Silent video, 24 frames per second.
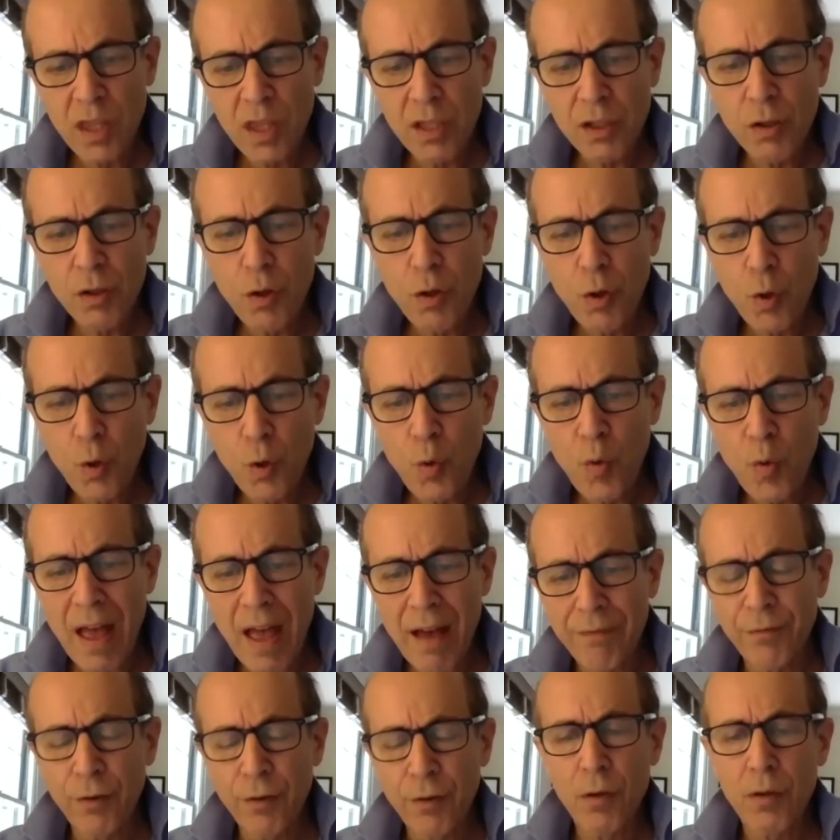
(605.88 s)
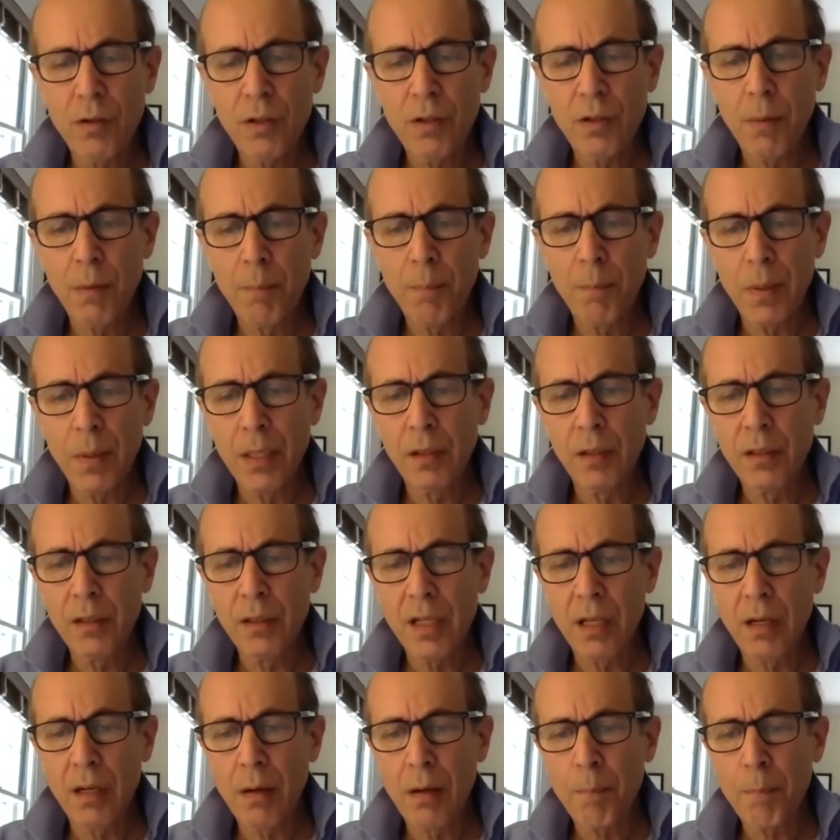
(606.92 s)
this new effort to build
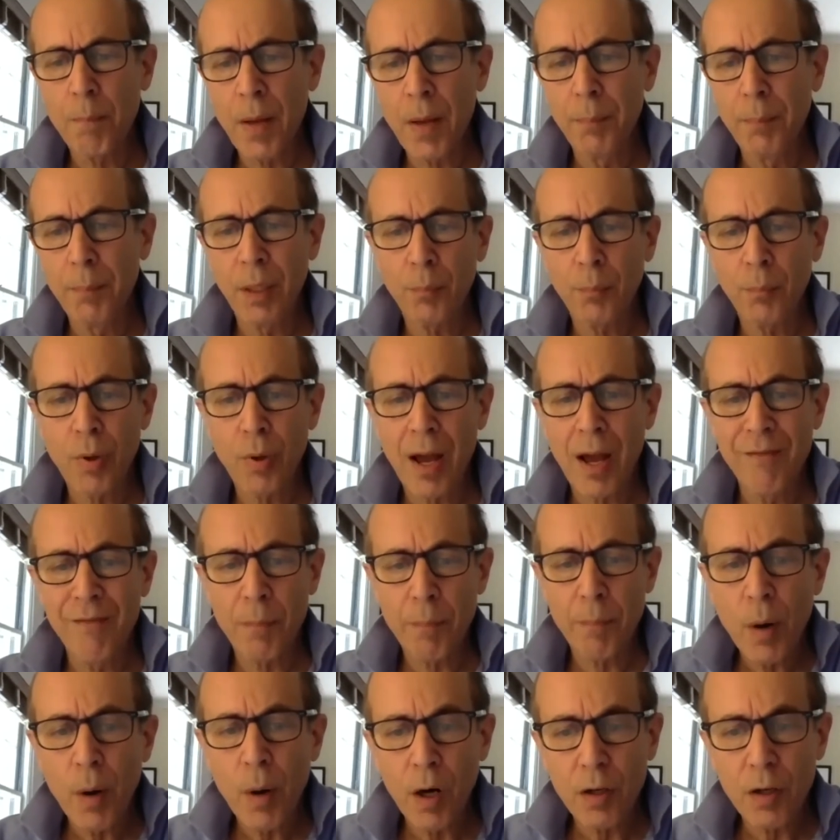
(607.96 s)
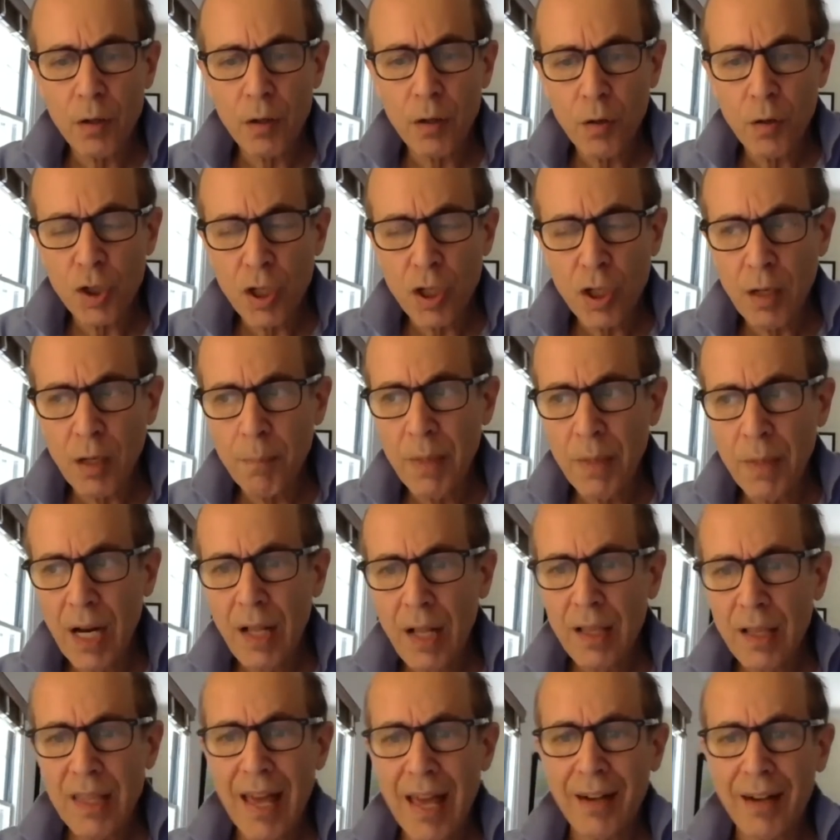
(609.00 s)
in public-private partnership
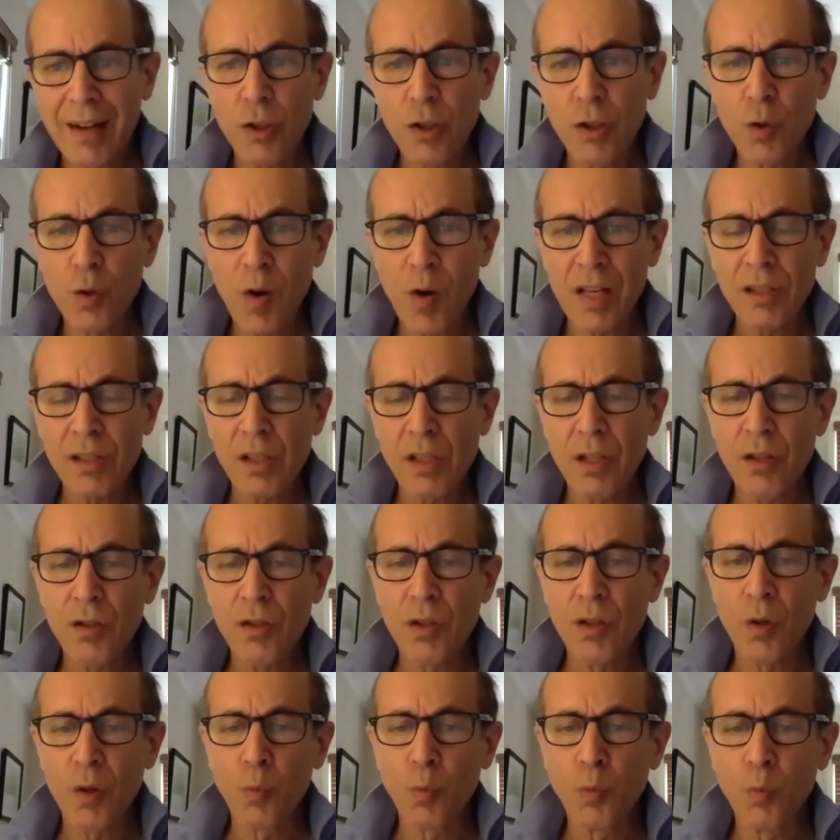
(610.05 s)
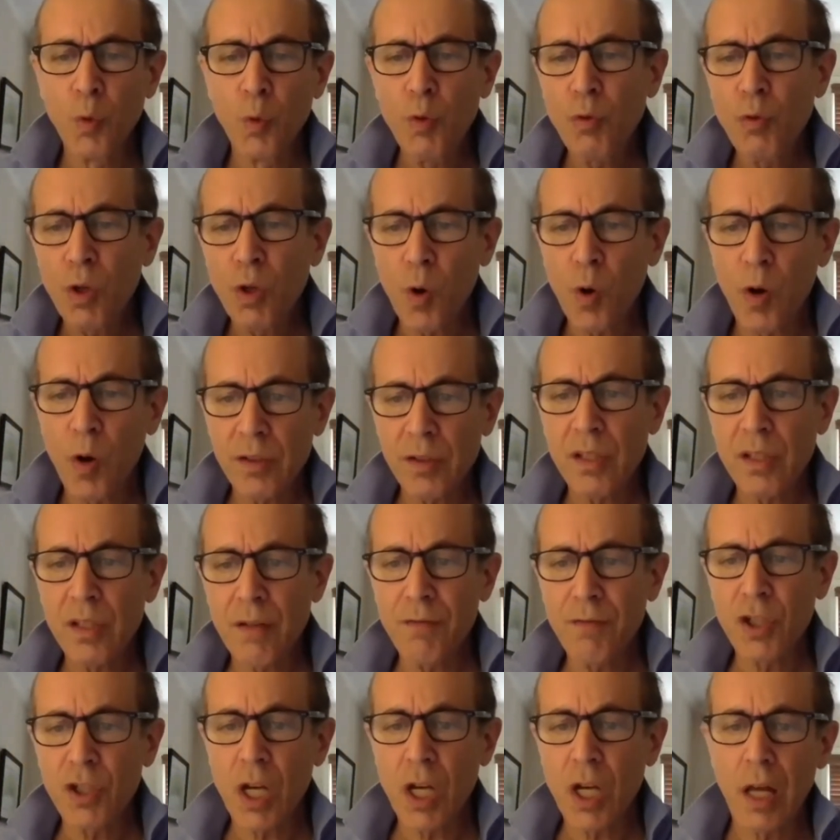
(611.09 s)
that addresses the root causes of
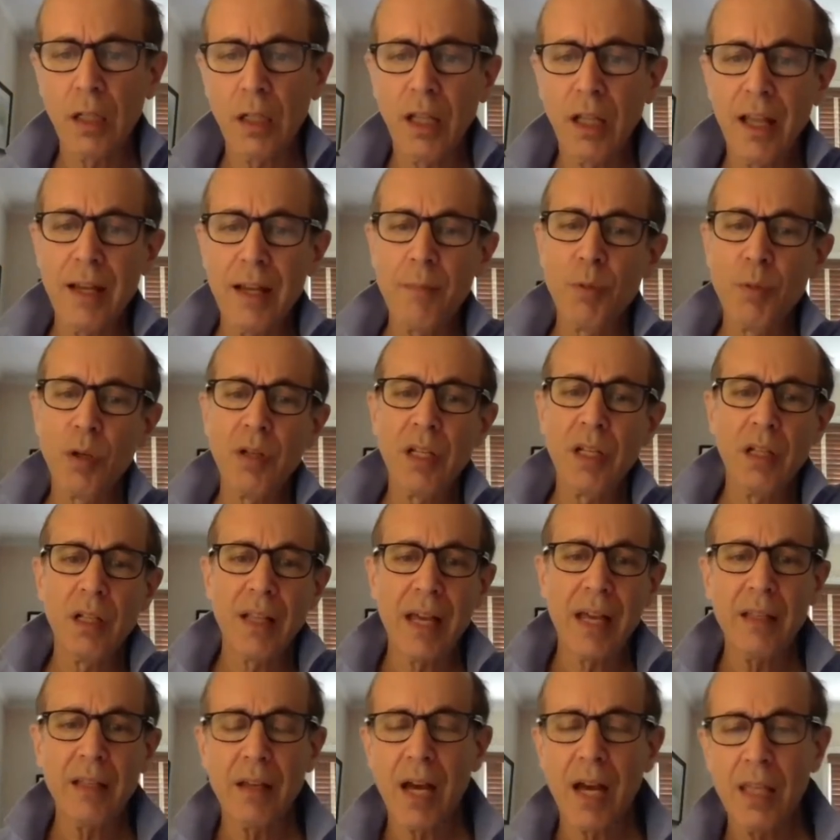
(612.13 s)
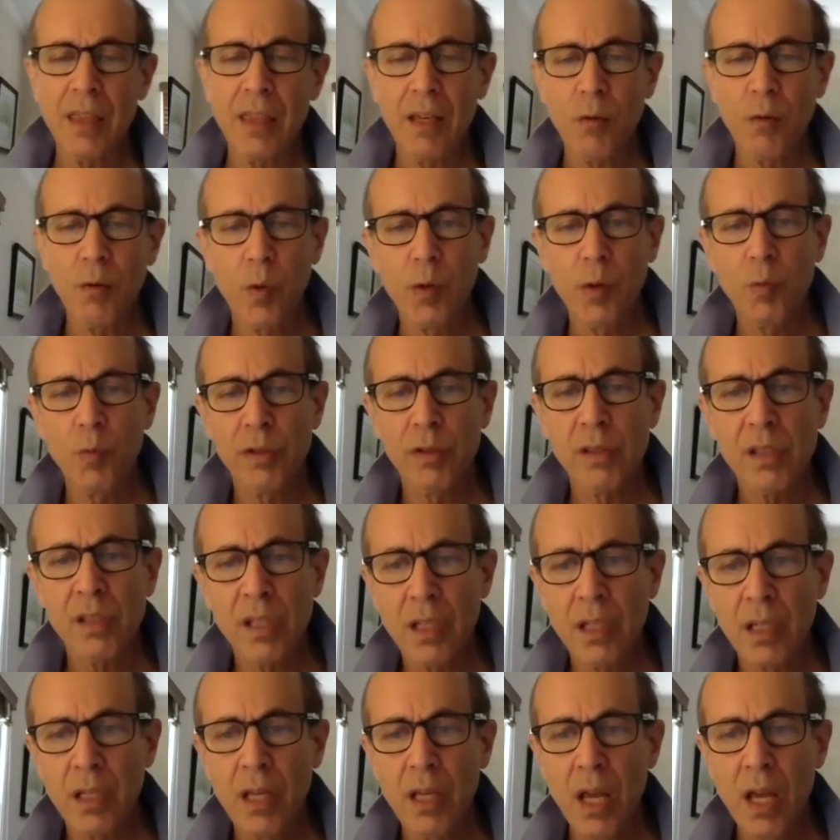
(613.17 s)
child labor, Neill, I think we will
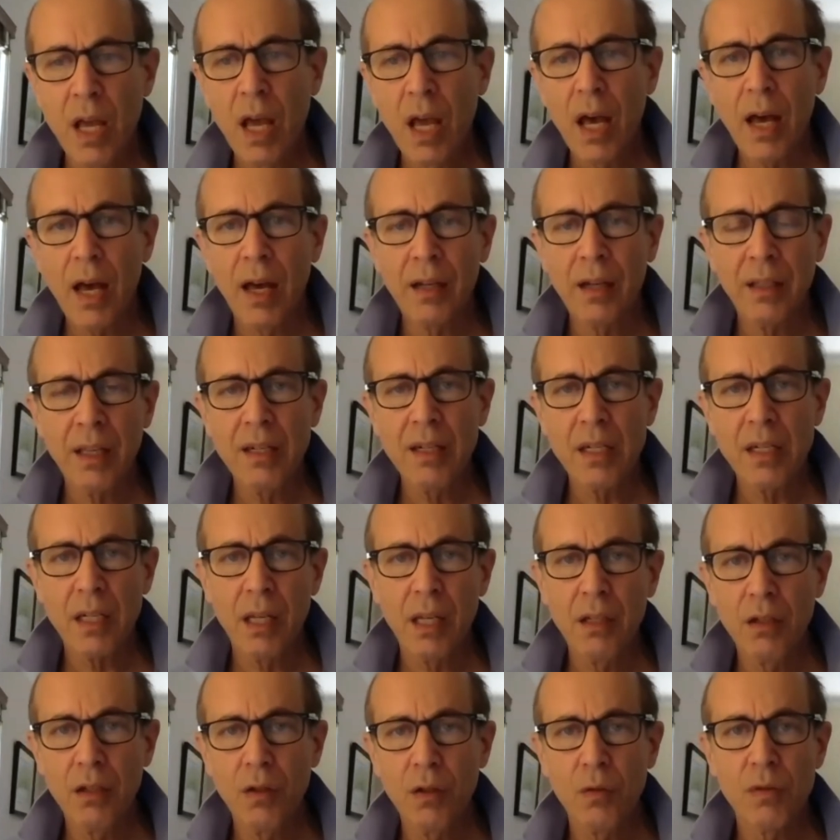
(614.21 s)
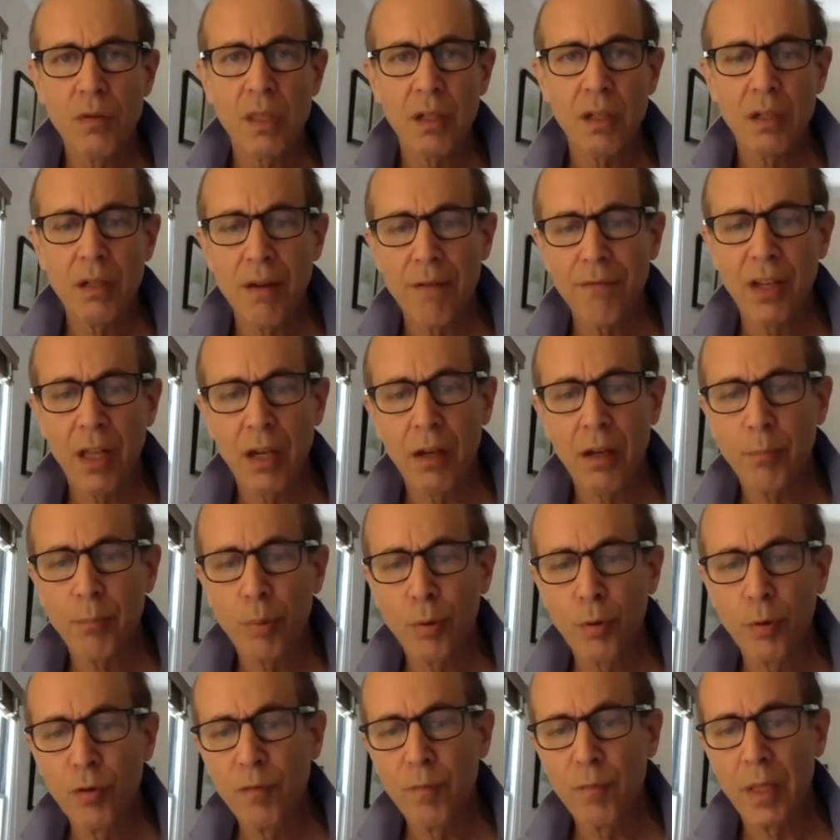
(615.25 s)
see a continued significant
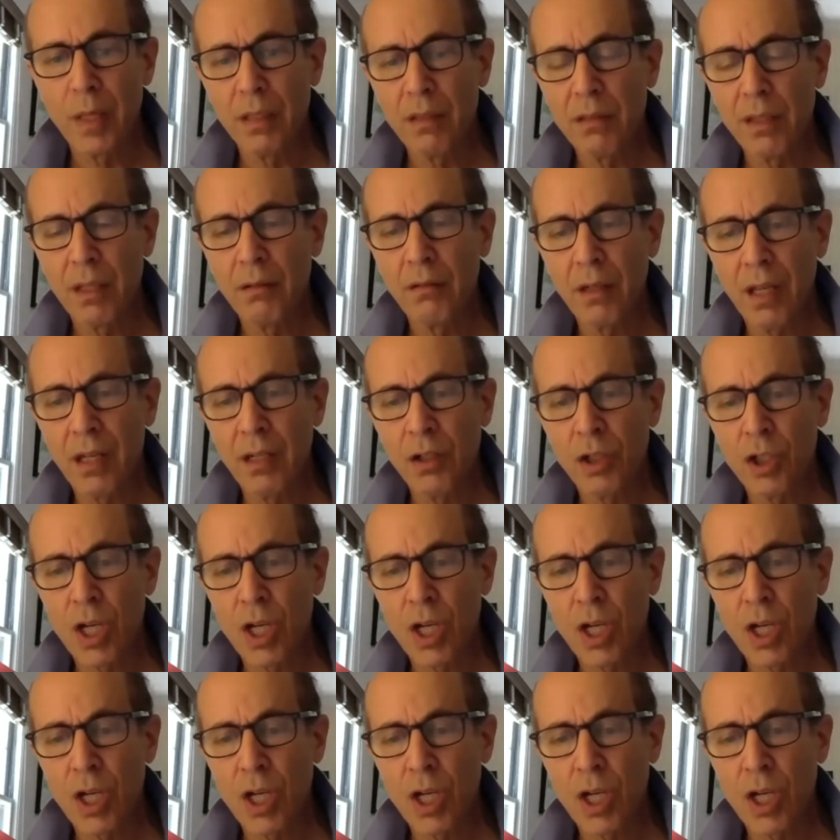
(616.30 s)
improvement in child